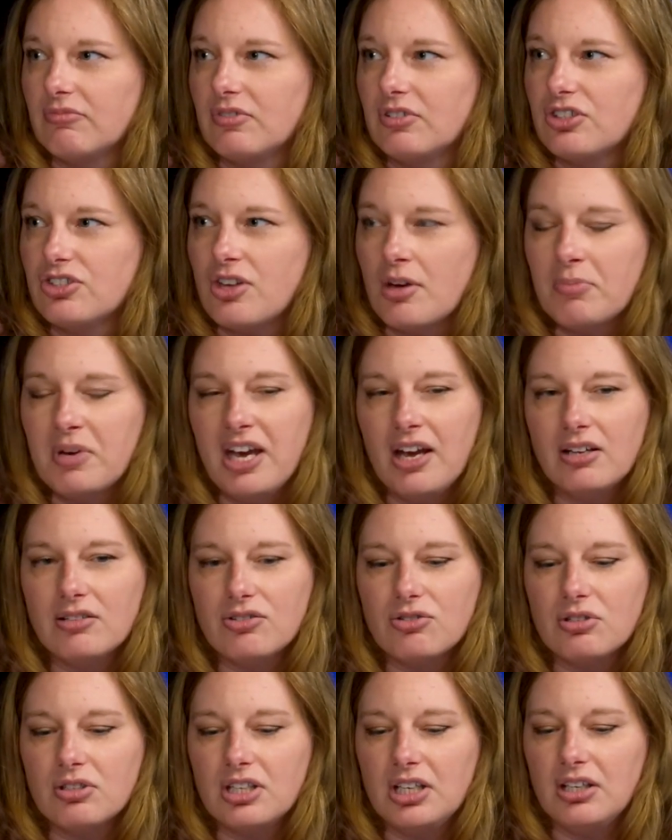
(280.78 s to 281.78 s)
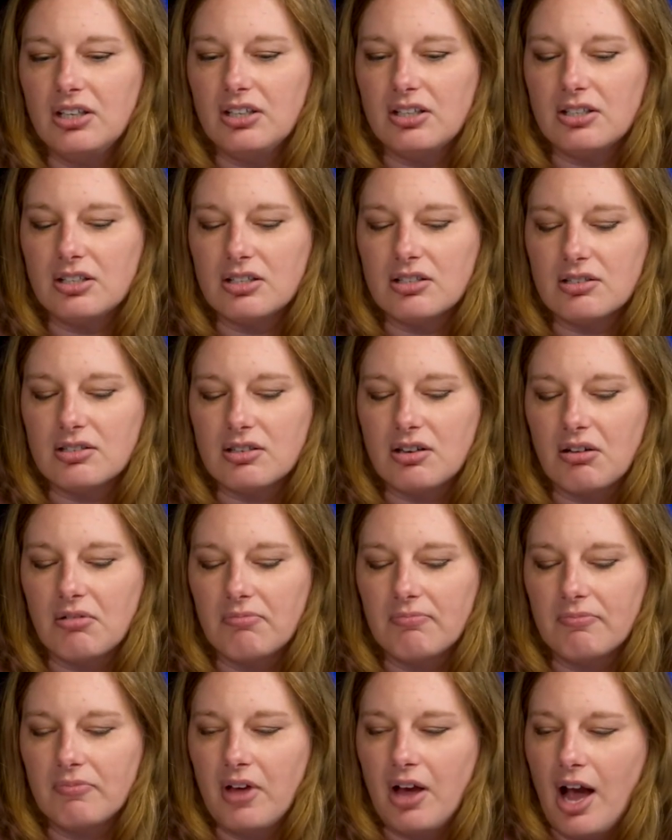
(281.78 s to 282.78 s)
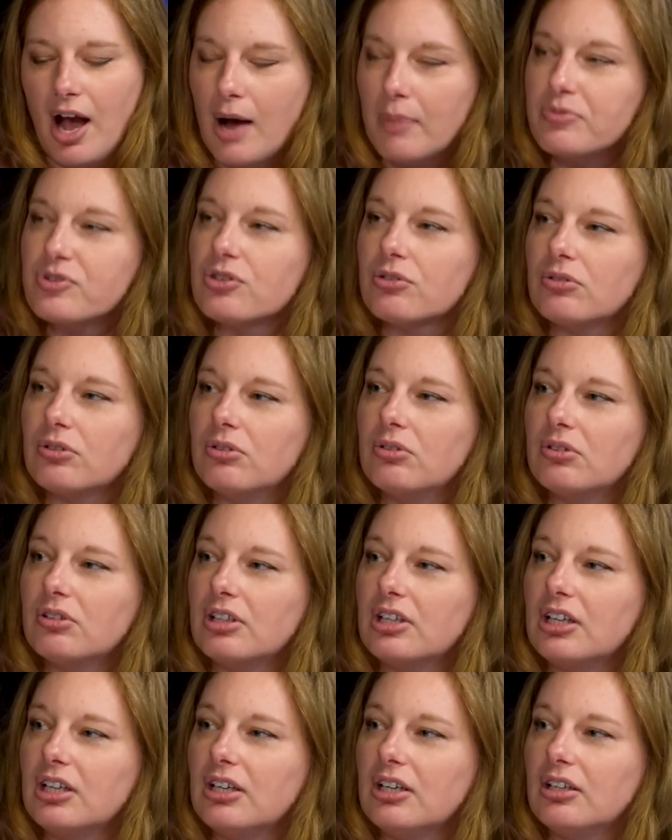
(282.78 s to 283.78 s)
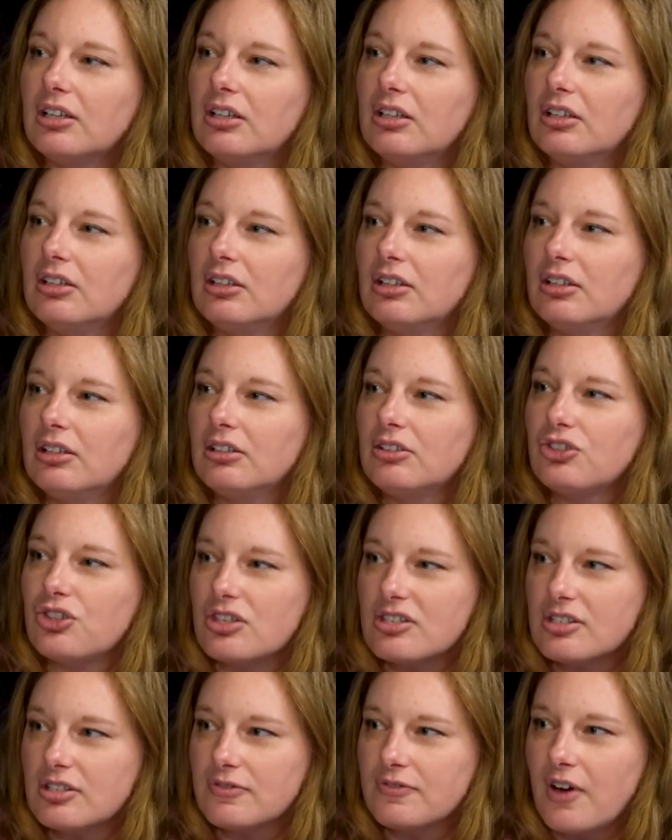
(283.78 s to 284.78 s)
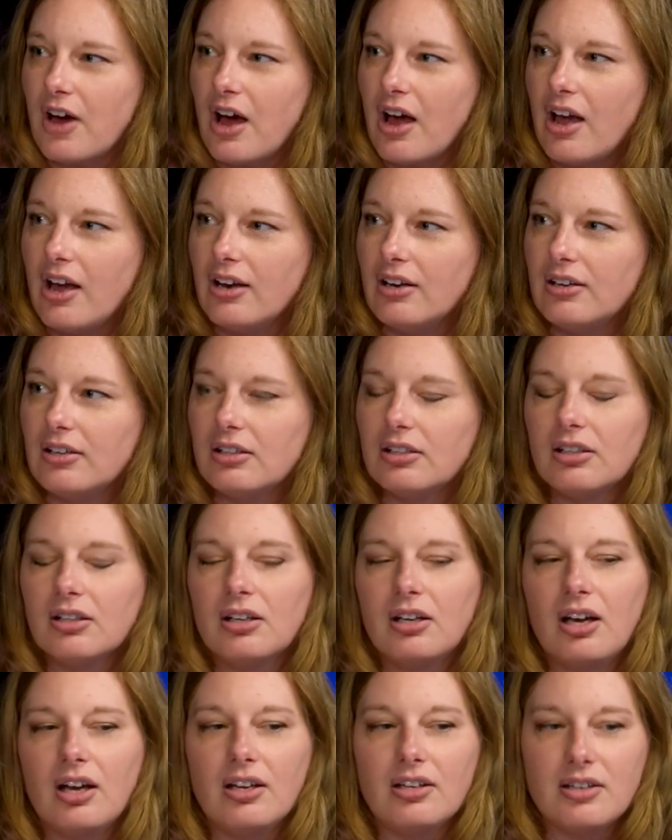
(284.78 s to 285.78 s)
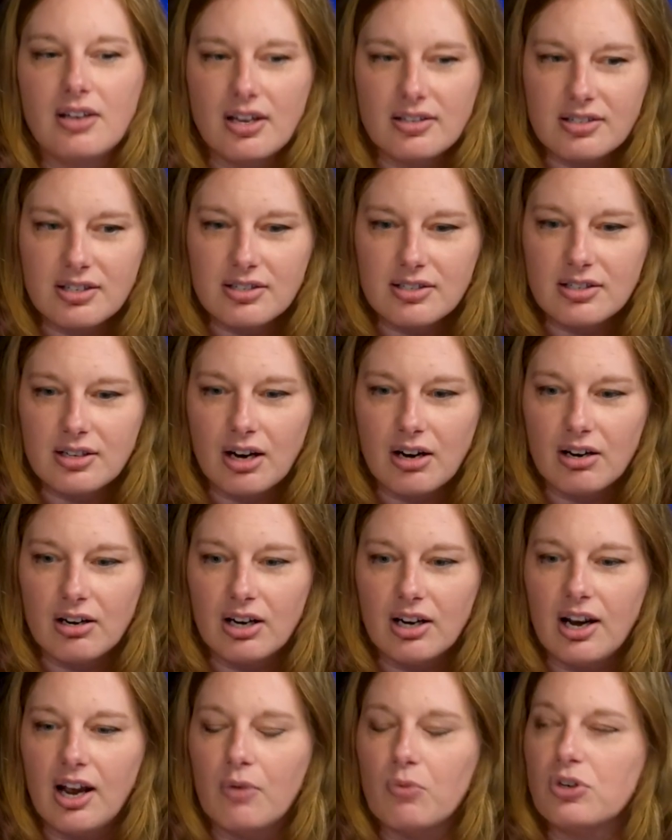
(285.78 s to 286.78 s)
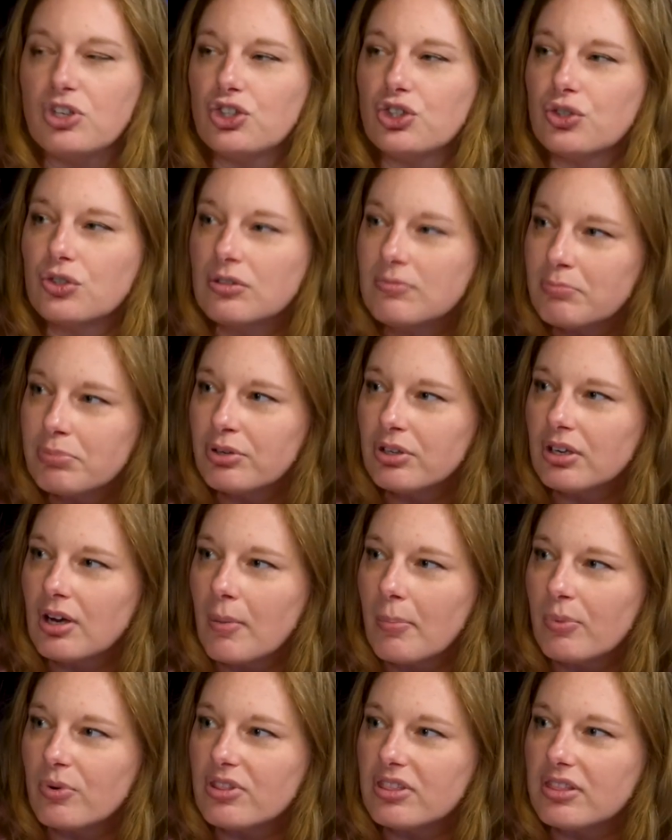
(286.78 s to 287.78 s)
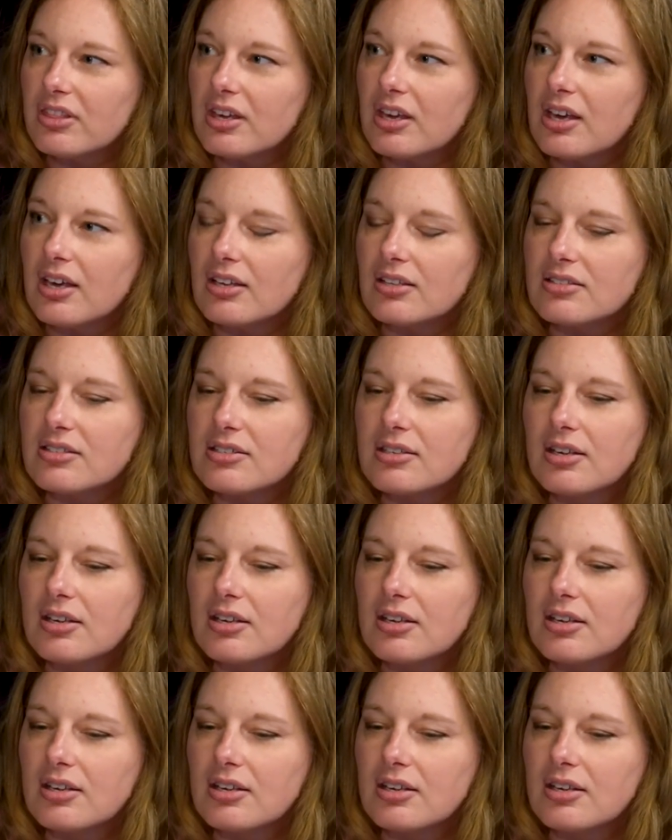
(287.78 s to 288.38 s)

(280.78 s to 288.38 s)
Some canceling is absolutely justified and necessary, and we shouldn't put up with things.